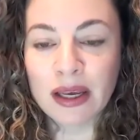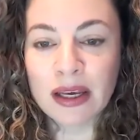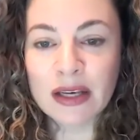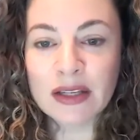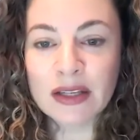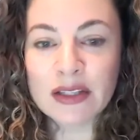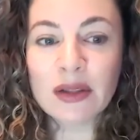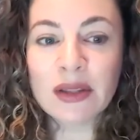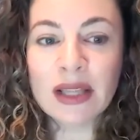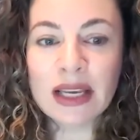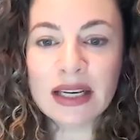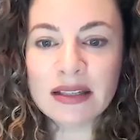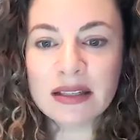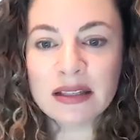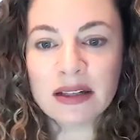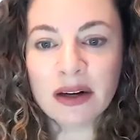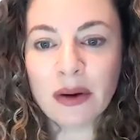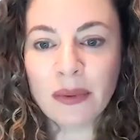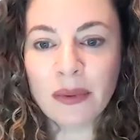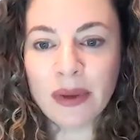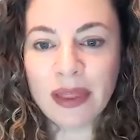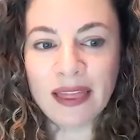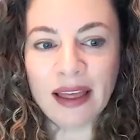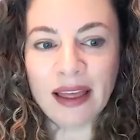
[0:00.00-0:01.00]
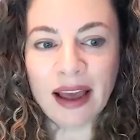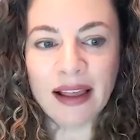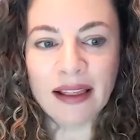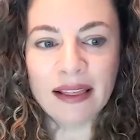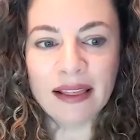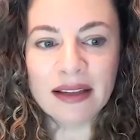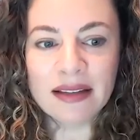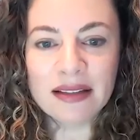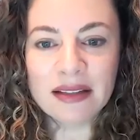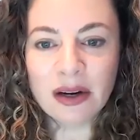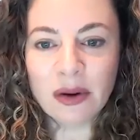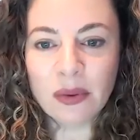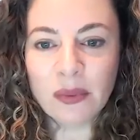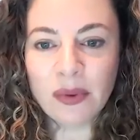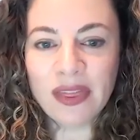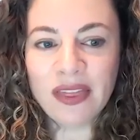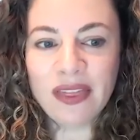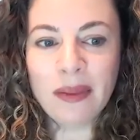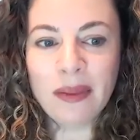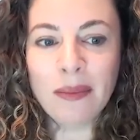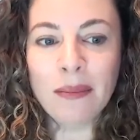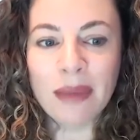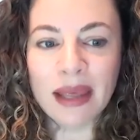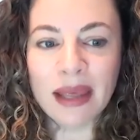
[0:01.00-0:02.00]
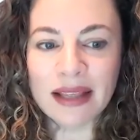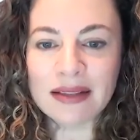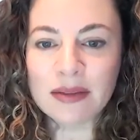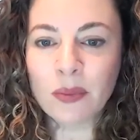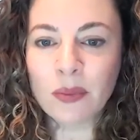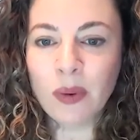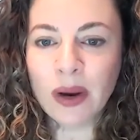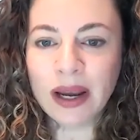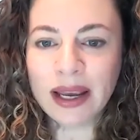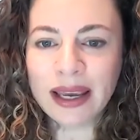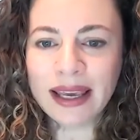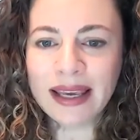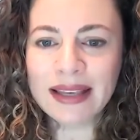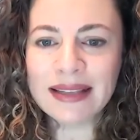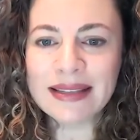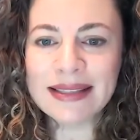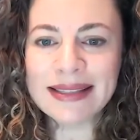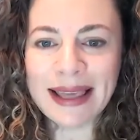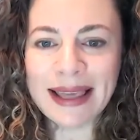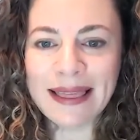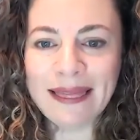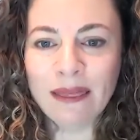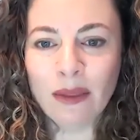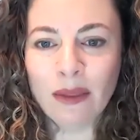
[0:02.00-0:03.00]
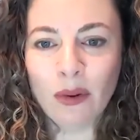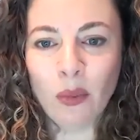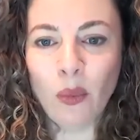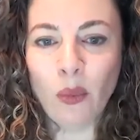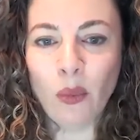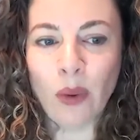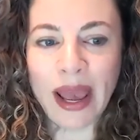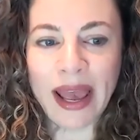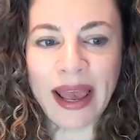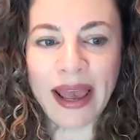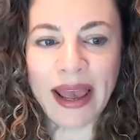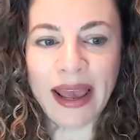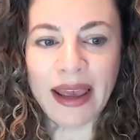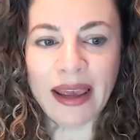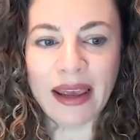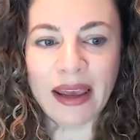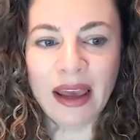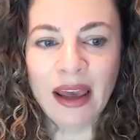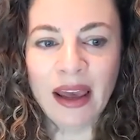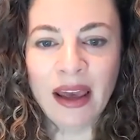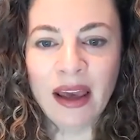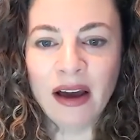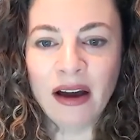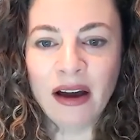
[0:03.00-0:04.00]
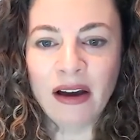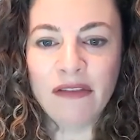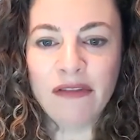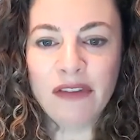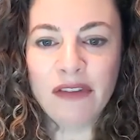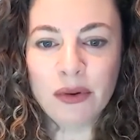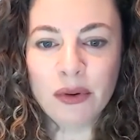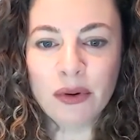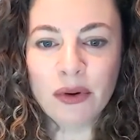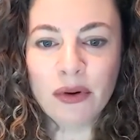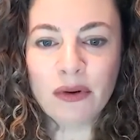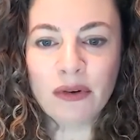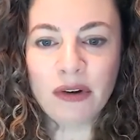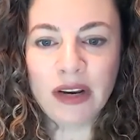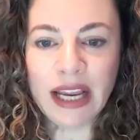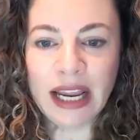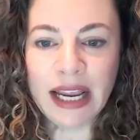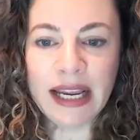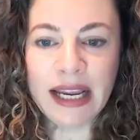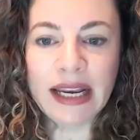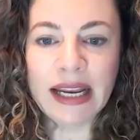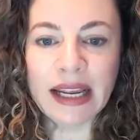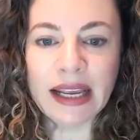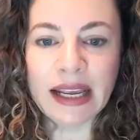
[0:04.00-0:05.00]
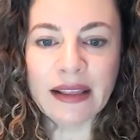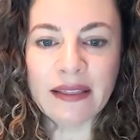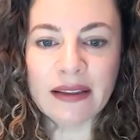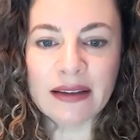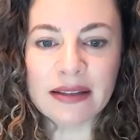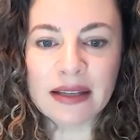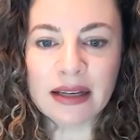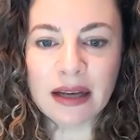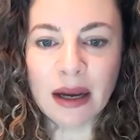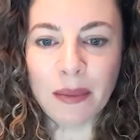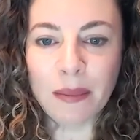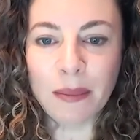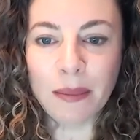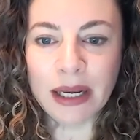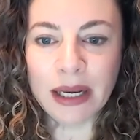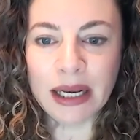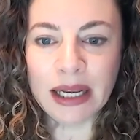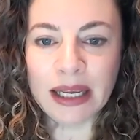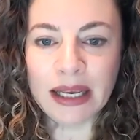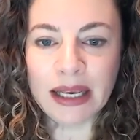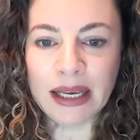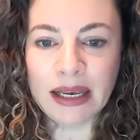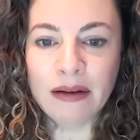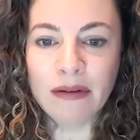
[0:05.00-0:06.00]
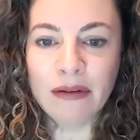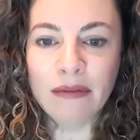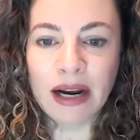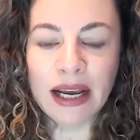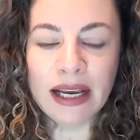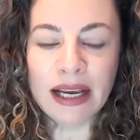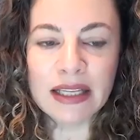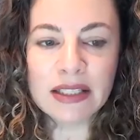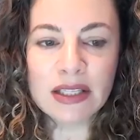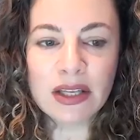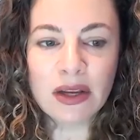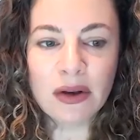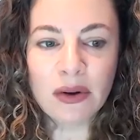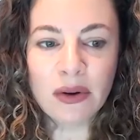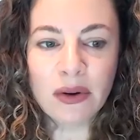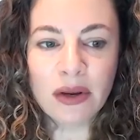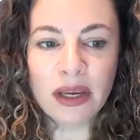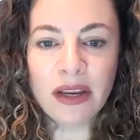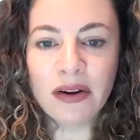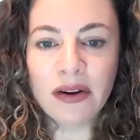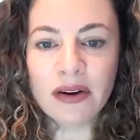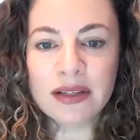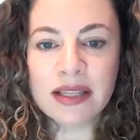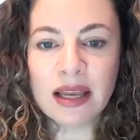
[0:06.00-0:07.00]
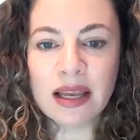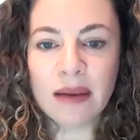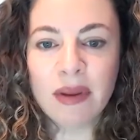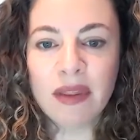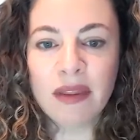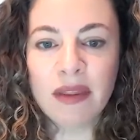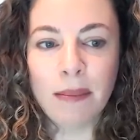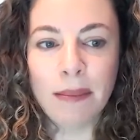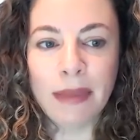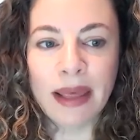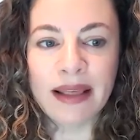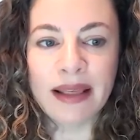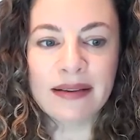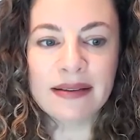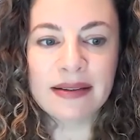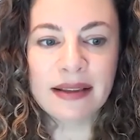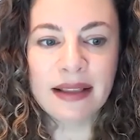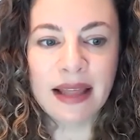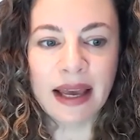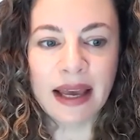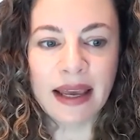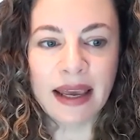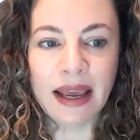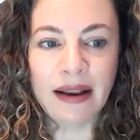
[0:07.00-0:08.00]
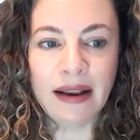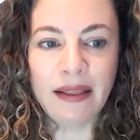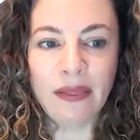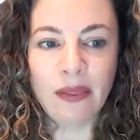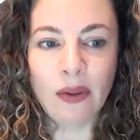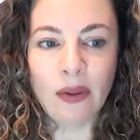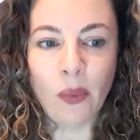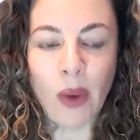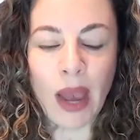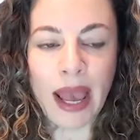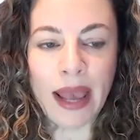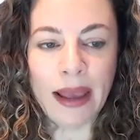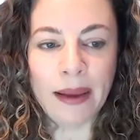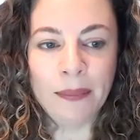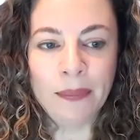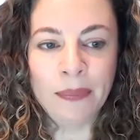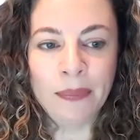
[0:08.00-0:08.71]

So let's start with that. Let's start with the myths. What gets in the way of you creating this company, right? So here are some of the myths that get in the way.